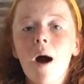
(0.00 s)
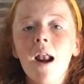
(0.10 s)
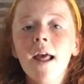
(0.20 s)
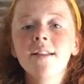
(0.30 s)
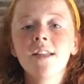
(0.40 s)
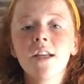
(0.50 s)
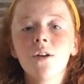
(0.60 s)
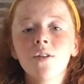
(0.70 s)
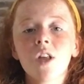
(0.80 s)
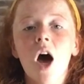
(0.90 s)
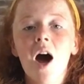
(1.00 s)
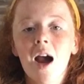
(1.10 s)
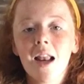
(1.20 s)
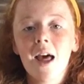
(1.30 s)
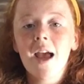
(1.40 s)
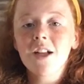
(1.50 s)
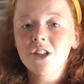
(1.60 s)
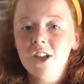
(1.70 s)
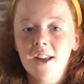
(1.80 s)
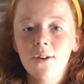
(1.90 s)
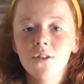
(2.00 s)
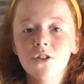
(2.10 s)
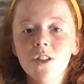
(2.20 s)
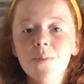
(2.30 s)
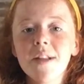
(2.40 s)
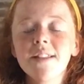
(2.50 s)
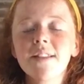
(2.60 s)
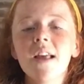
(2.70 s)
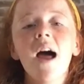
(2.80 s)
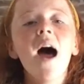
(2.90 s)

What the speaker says: I like to use highlight and shadow adjustments,